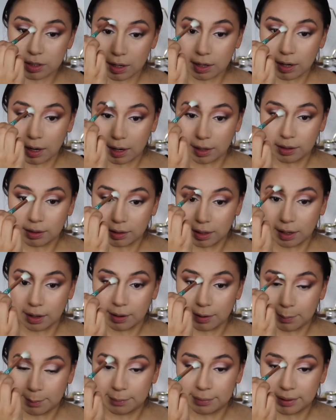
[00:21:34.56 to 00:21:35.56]
Kind of
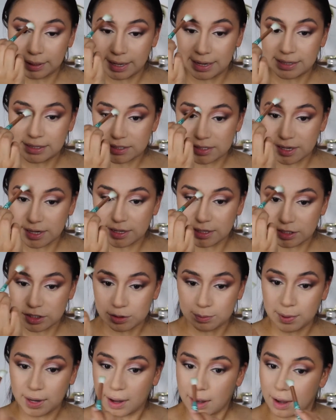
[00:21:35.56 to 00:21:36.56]
like blend it into
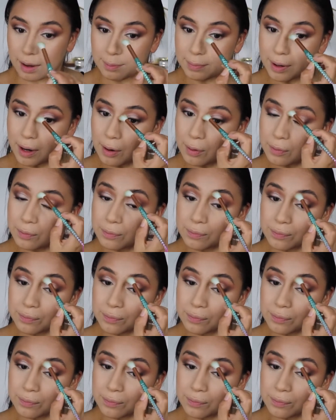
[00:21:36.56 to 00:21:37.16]
my eyebrow.